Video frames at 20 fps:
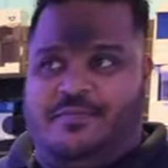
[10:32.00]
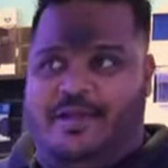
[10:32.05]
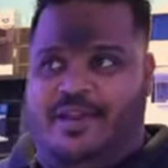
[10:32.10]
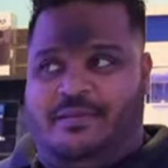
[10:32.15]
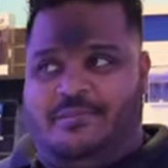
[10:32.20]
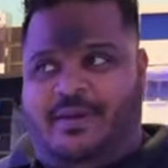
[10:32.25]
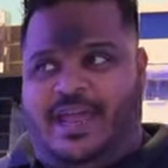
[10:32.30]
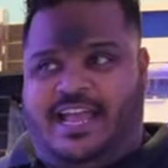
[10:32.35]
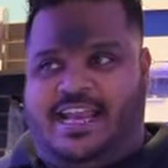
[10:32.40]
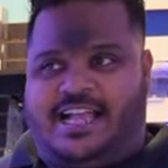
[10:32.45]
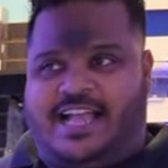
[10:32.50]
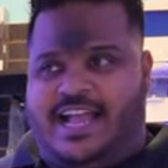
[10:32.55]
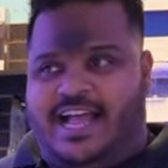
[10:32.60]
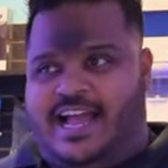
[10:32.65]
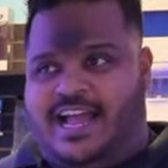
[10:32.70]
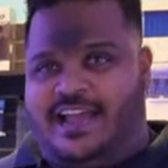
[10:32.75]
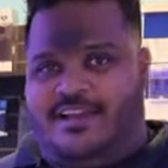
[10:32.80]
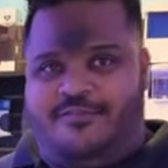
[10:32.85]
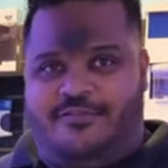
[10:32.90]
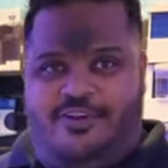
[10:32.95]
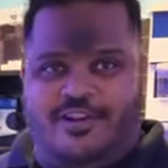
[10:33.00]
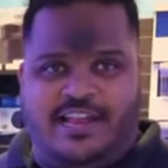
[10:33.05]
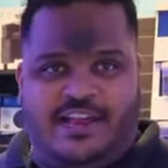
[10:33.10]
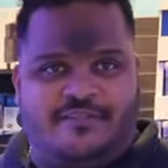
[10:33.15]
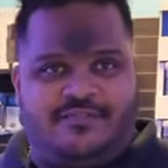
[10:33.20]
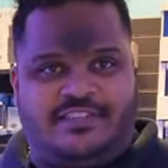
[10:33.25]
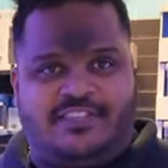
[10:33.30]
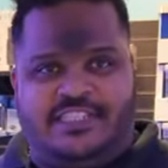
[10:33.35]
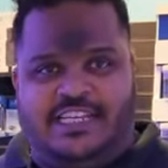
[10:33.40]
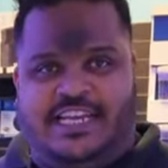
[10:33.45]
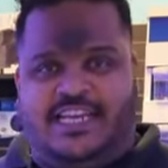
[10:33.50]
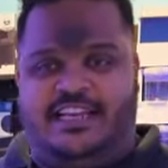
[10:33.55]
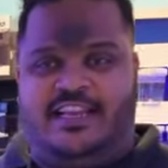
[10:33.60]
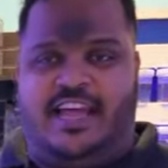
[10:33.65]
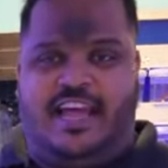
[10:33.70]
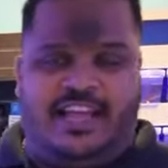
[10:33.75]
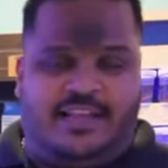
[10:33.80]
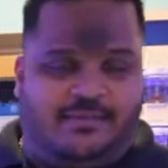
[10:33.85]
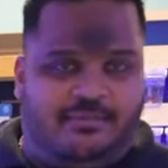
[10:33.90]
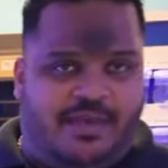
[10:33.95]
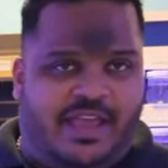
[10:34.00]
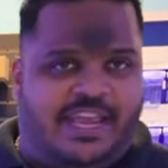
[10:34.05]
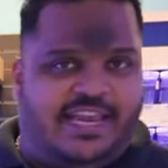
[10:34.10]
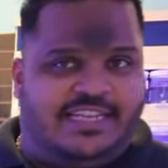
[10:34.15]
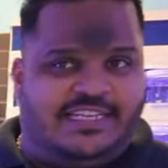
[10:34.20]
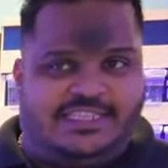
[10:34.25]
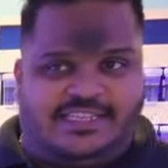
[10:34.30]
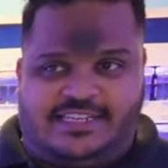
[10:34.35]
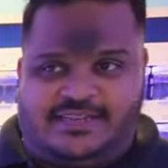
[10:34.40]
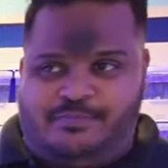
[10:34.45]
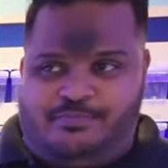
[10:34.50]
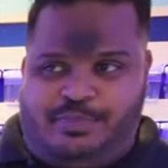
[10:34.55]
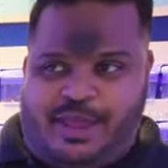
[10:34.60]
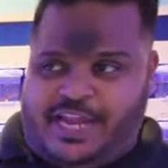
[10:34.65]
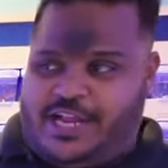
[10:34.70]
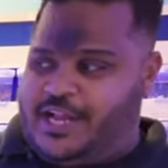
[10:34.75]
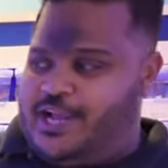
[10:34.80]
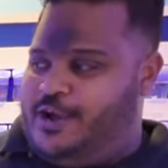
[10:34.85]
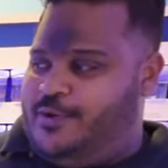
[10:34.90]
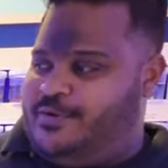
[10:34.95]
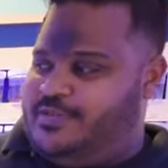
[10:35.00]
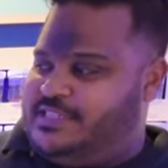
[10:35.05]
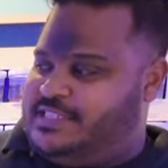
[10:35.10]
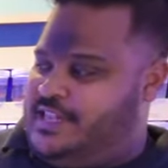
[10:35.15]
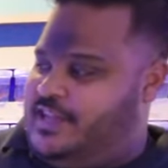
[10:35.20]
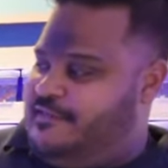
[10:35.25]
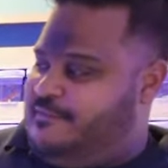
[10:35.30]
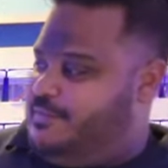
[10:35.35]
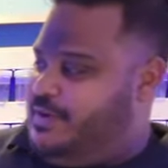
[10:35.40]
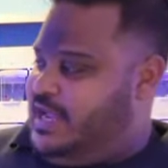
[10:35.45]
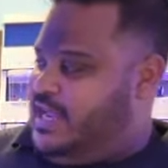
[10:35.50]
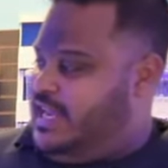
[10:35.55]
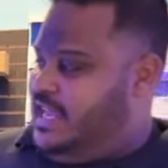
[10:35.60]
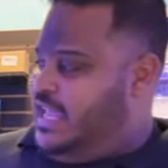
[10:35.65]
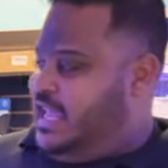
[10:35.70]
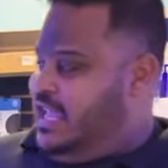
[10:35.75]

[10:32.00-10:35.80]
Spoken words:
been a beta guy. I've only ever seen, like, betas in Petco and stuff. But